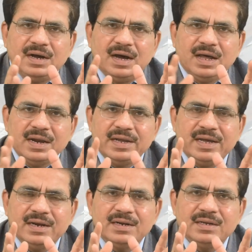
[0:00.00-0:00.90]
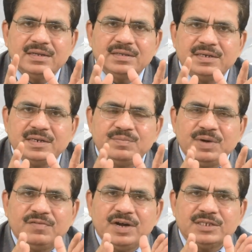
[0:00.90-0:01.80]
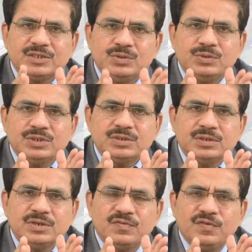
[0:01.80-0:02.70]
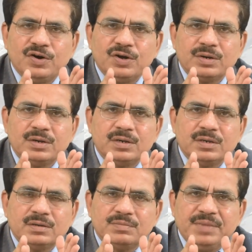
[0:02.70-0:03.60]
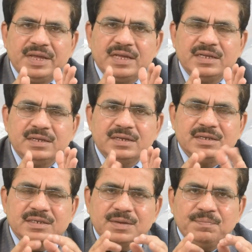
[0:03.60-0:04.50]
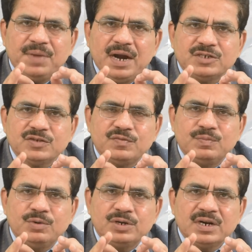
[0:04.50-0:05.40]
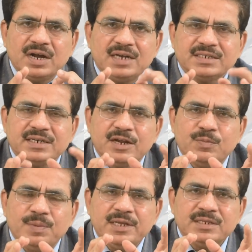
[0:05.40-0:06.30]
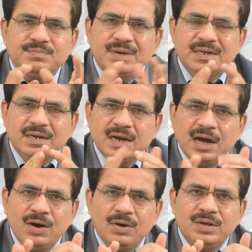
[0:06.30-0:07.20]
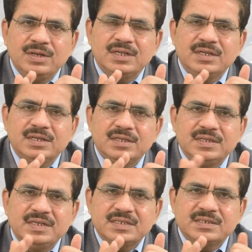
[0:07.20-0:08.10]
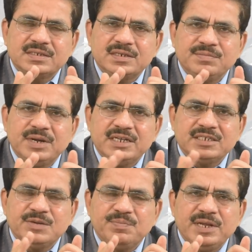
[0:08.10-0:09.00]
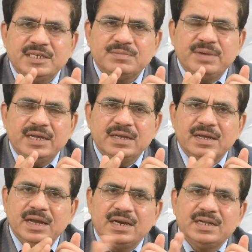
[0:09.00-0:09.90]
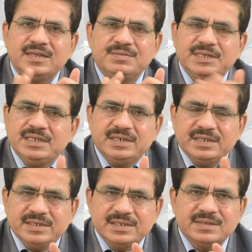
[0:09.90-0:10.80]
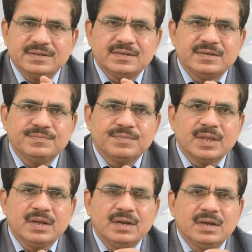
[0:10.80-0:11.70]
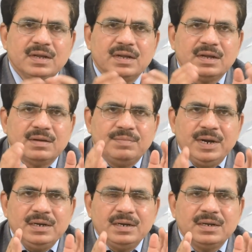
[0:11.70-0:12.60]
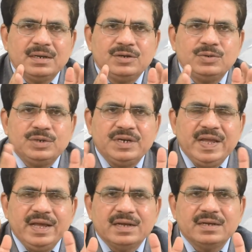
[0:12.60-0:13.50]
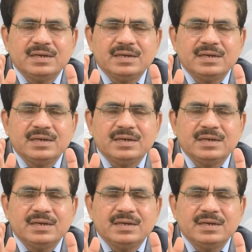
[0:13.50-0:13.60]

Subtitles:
Earlier, the timber was used for making some parts of motor cars and aeroplanes, but now this timber is replaced by another materials. But to take